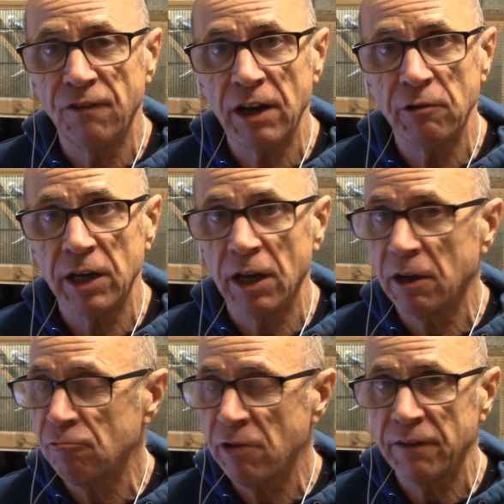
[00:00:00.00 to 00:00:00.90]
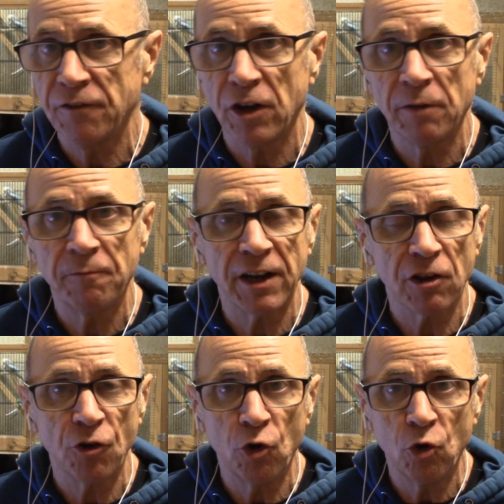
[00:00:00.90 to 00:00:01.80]
very great fun,
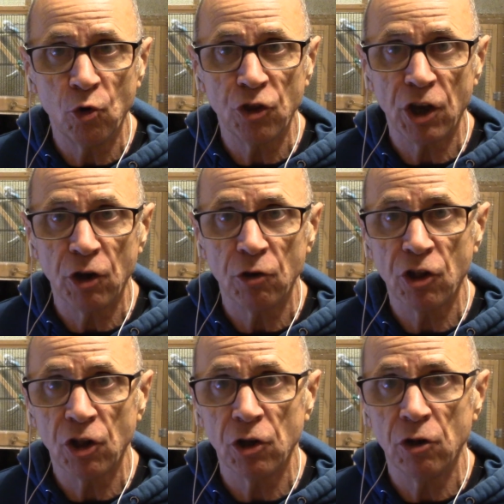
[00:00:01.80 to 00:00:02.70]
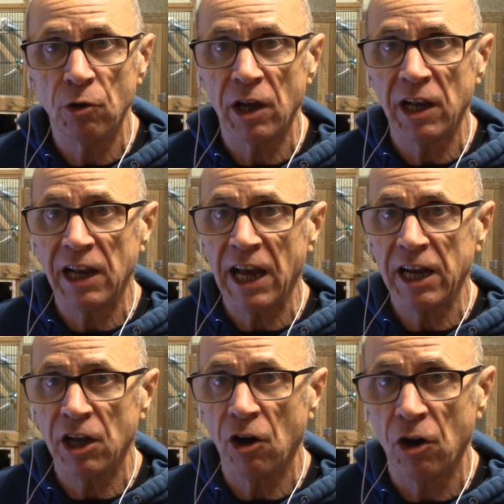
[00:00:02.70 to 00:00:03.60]
thanks to all those who
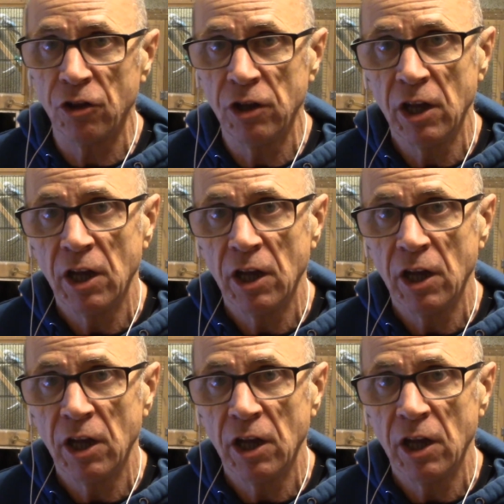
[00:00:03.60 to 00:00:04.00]
laid it on.